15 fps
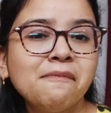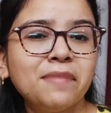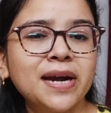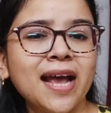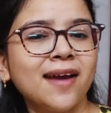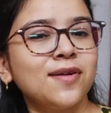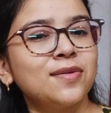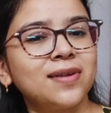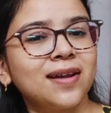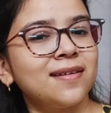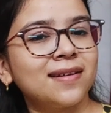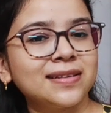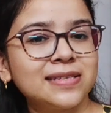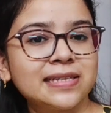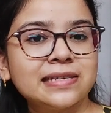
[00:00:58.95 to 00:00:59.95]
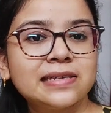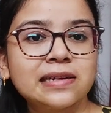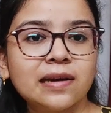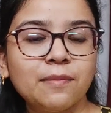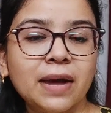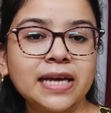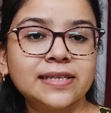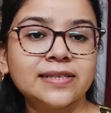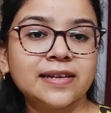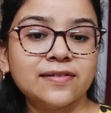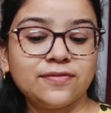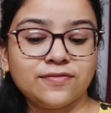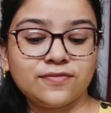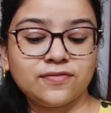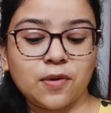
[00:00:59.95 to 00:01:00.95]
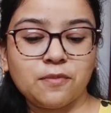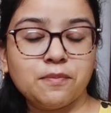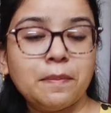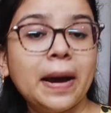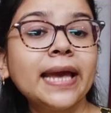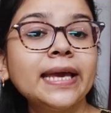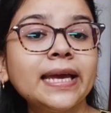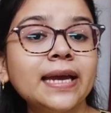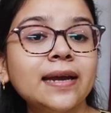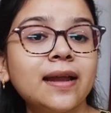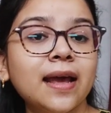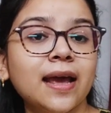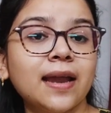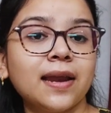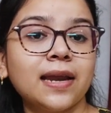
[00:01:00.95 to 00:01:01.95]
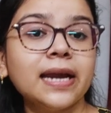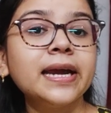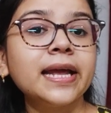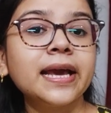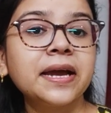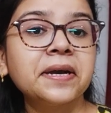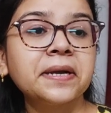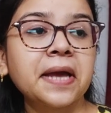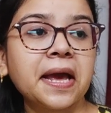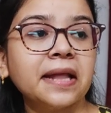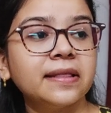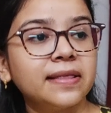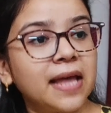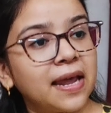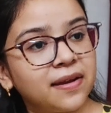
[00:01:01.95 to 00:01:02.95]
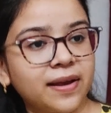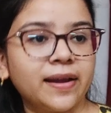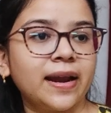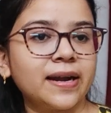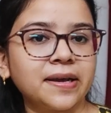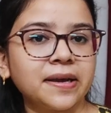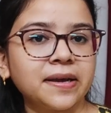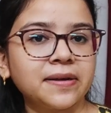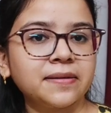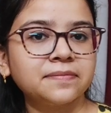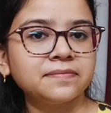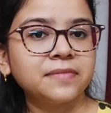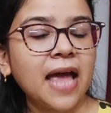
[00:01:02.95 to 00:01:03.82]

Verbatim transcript: but I couldn't resist myself from buying it and reading it and then regretting it,